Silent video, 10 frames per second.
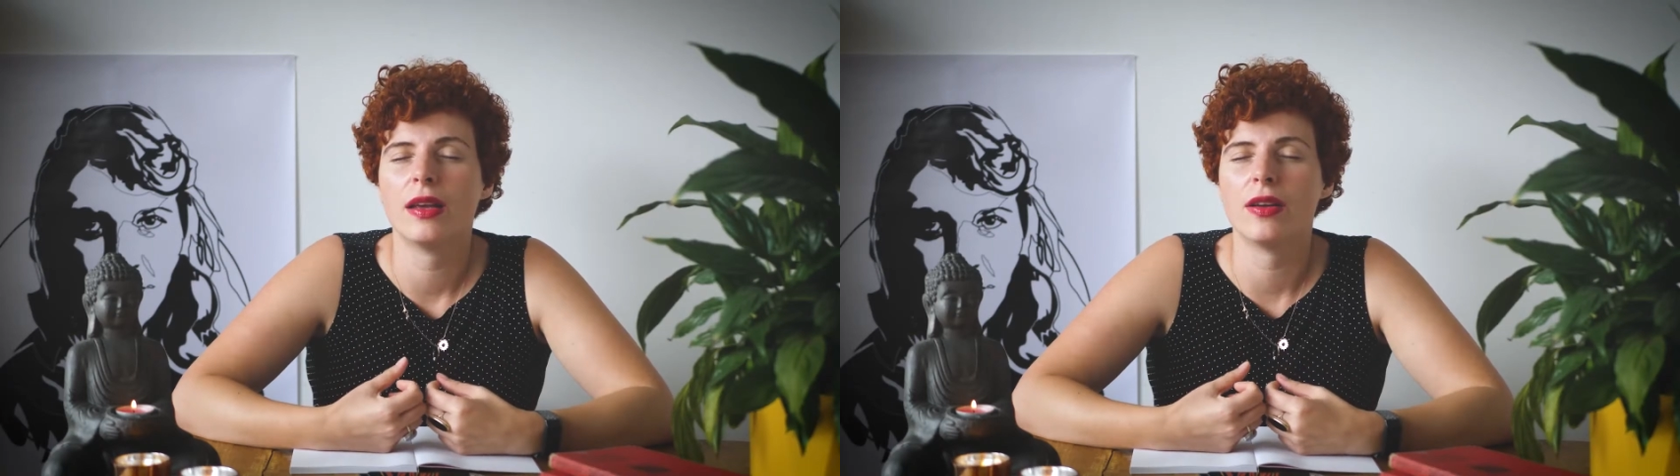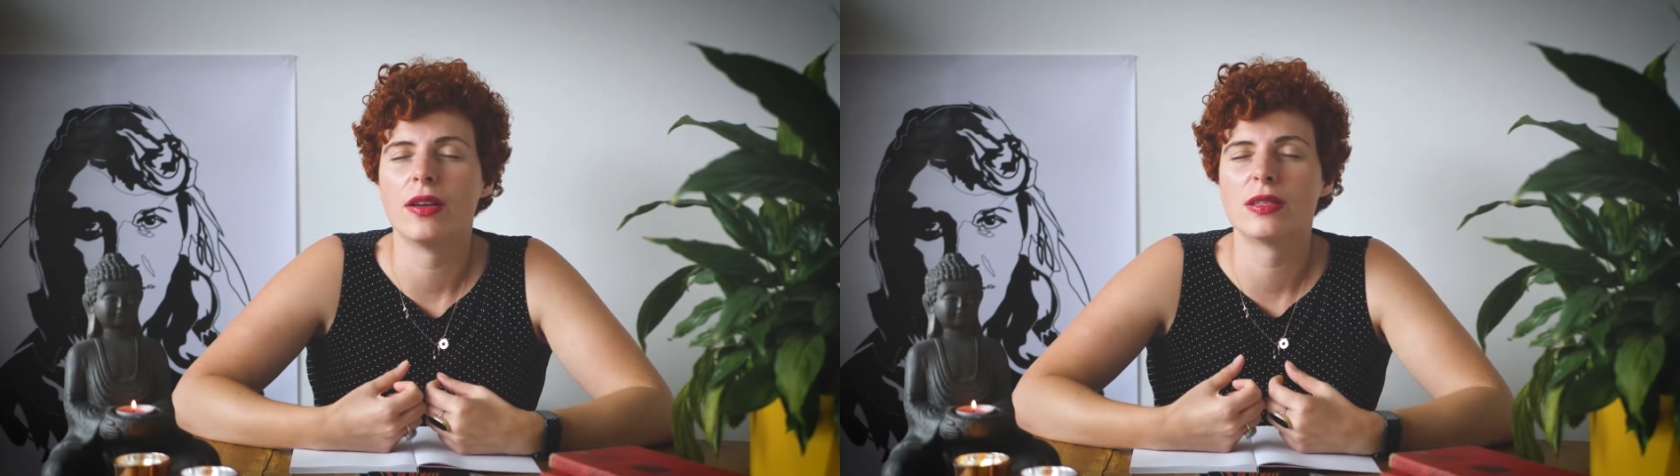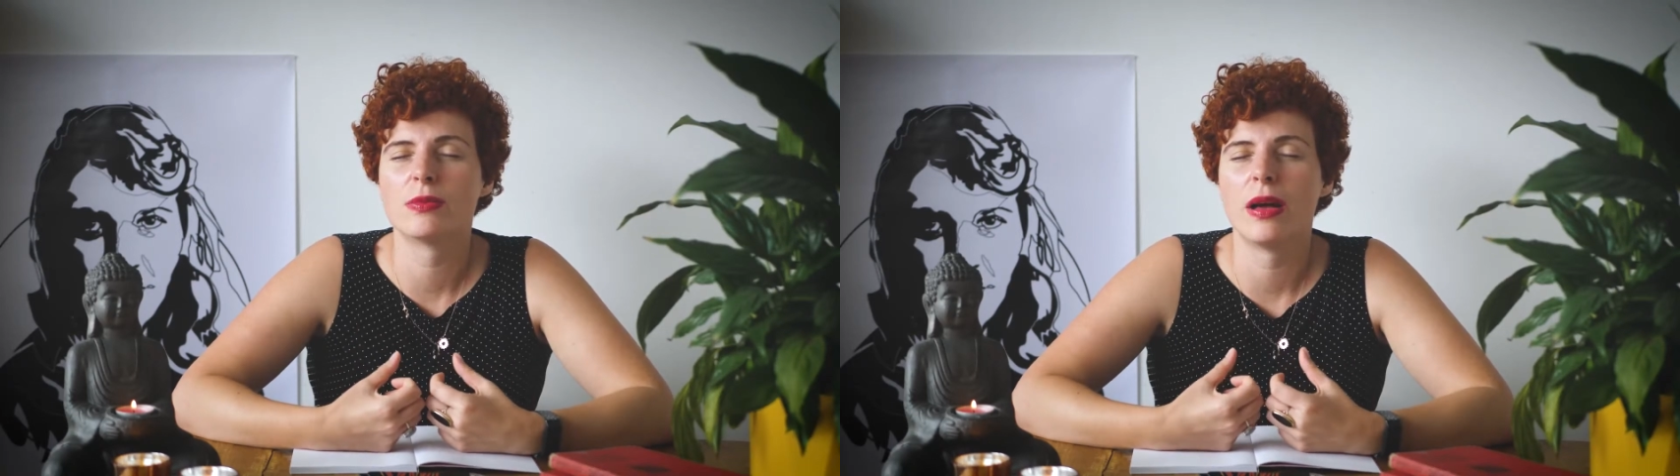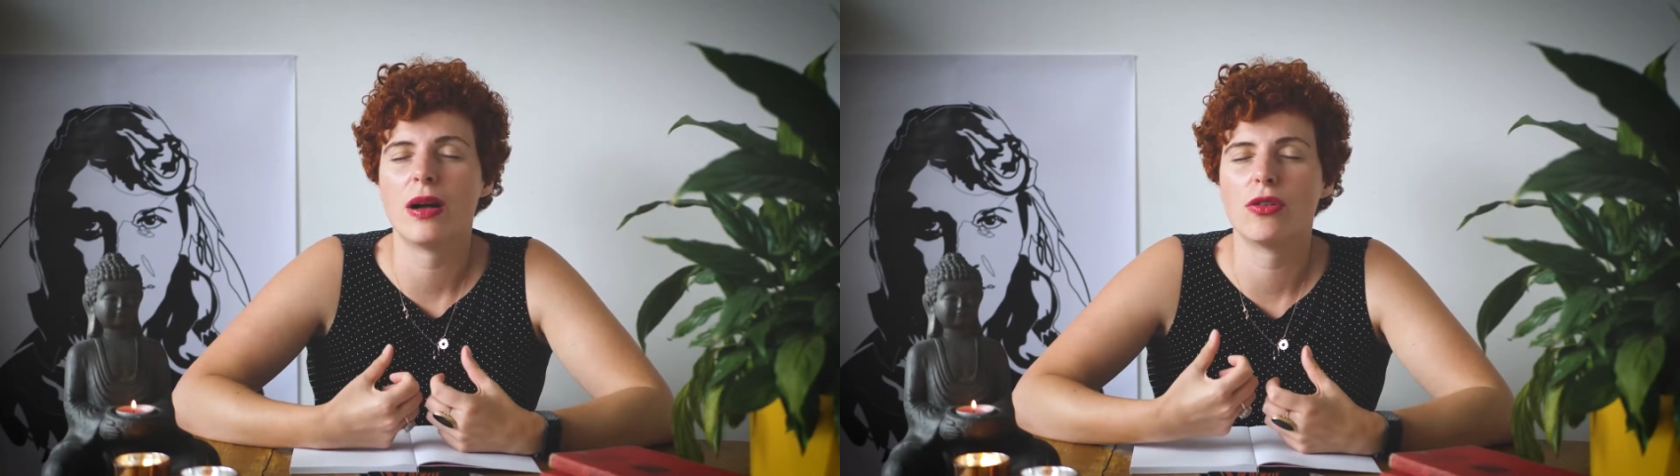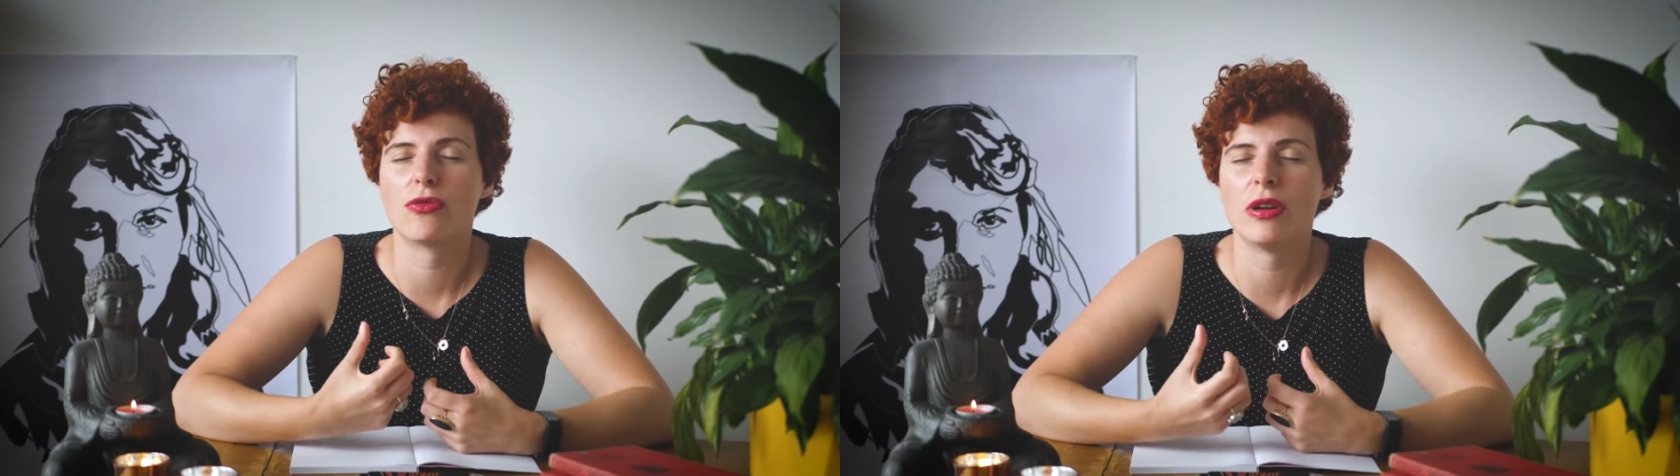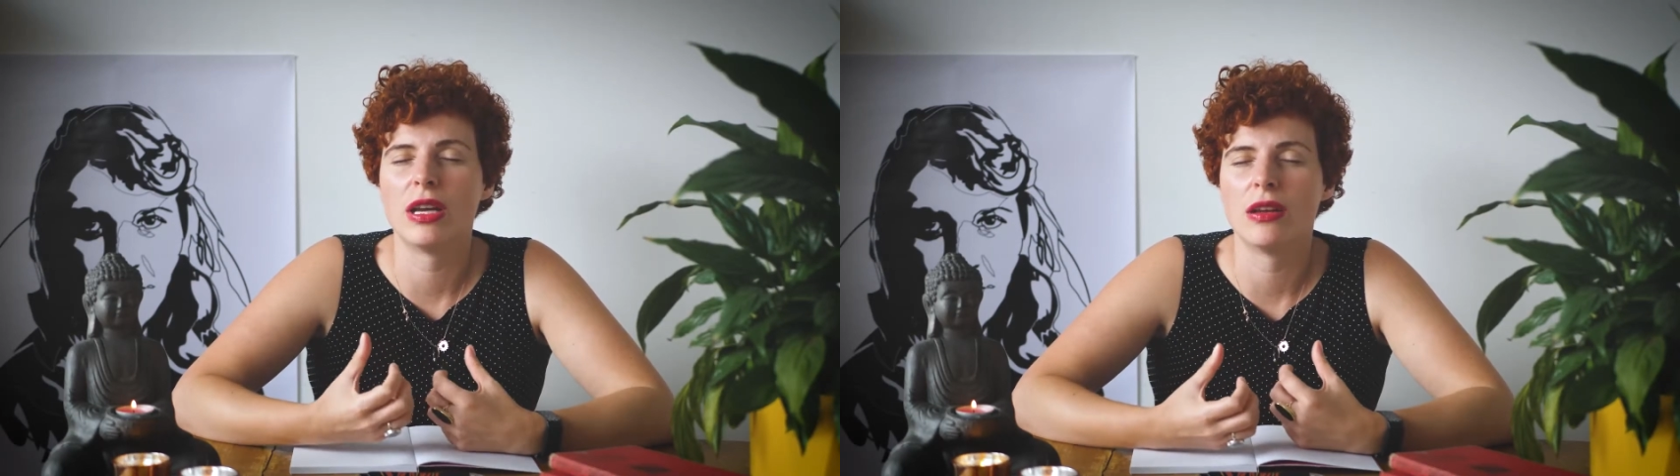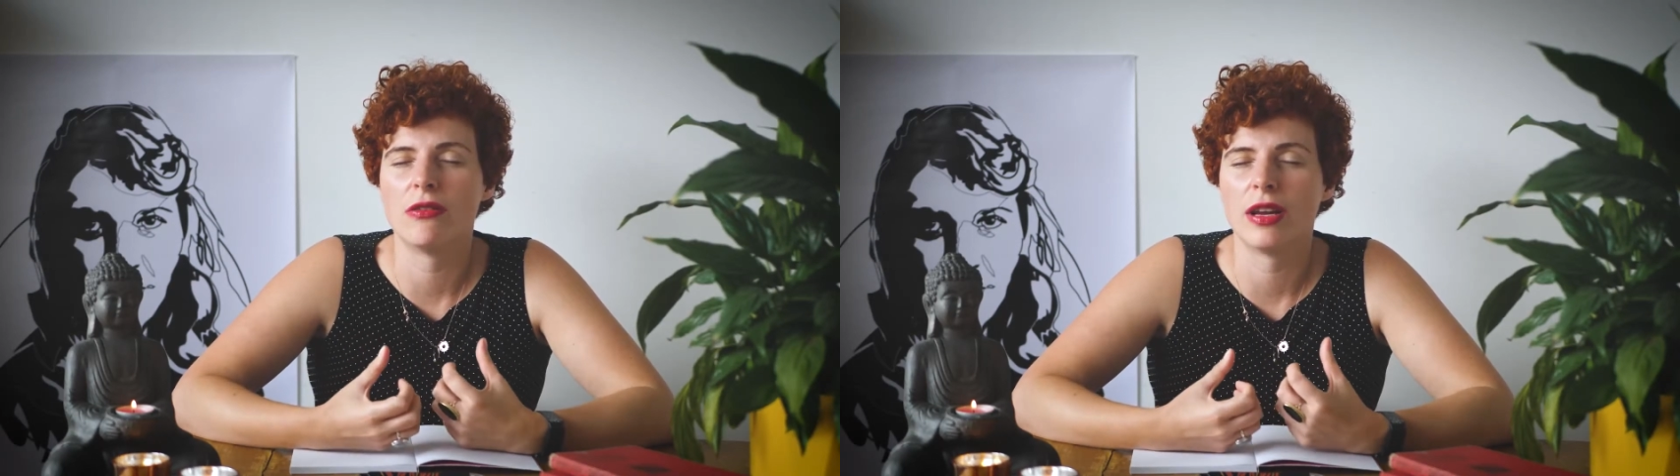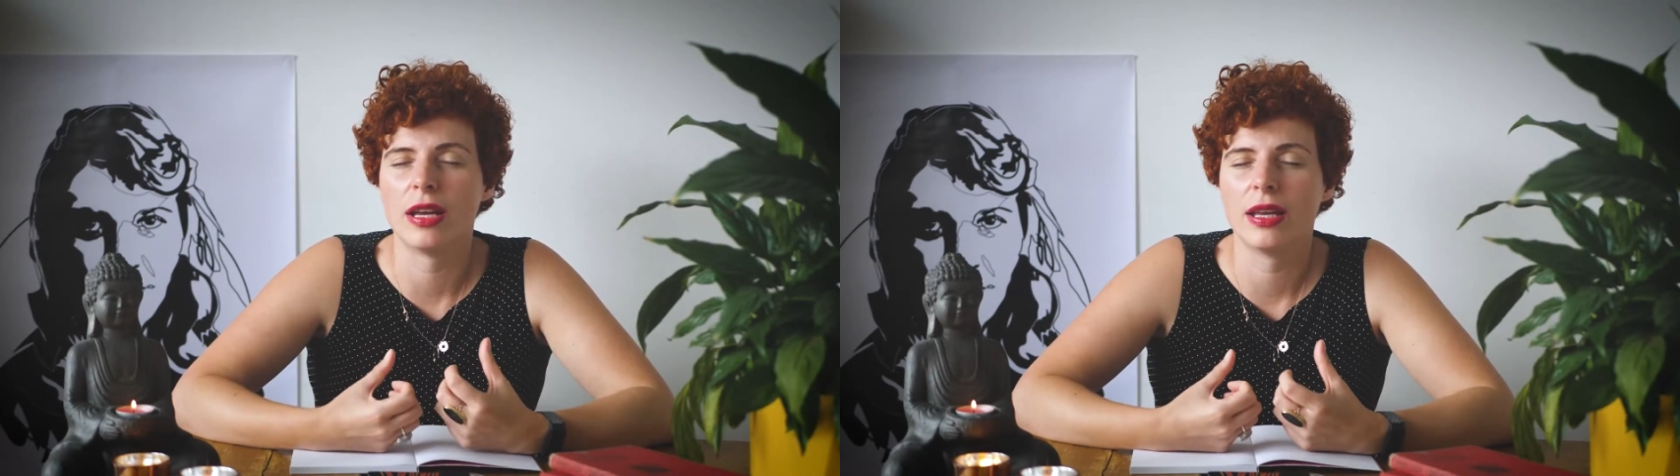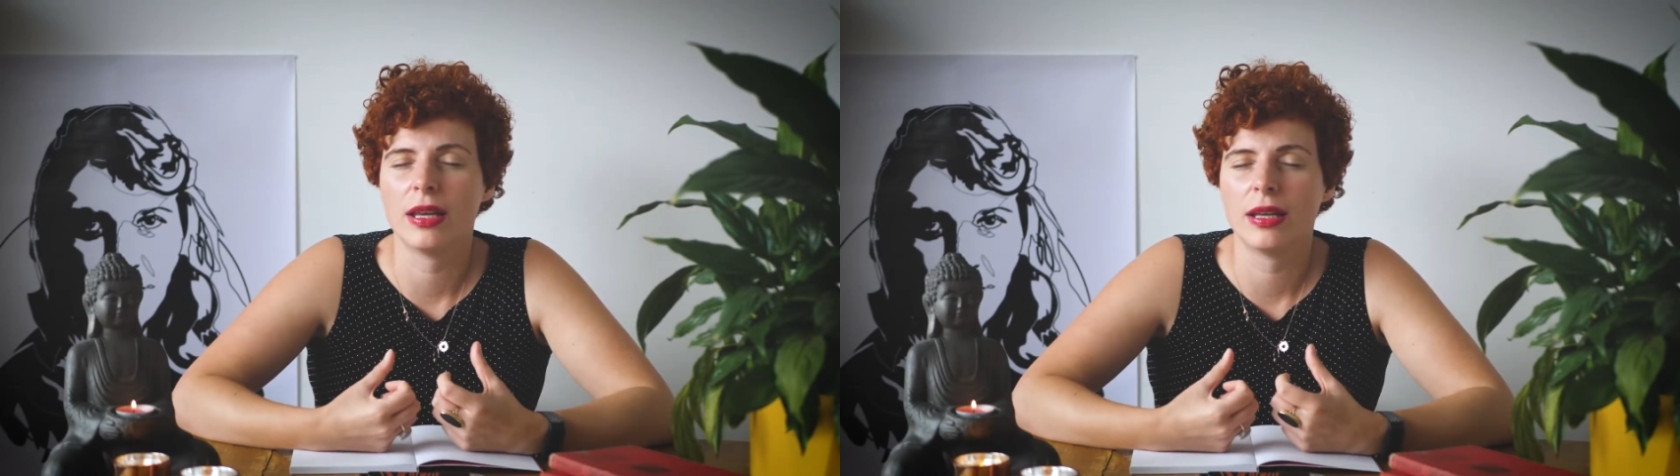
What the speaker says: You can smell greenery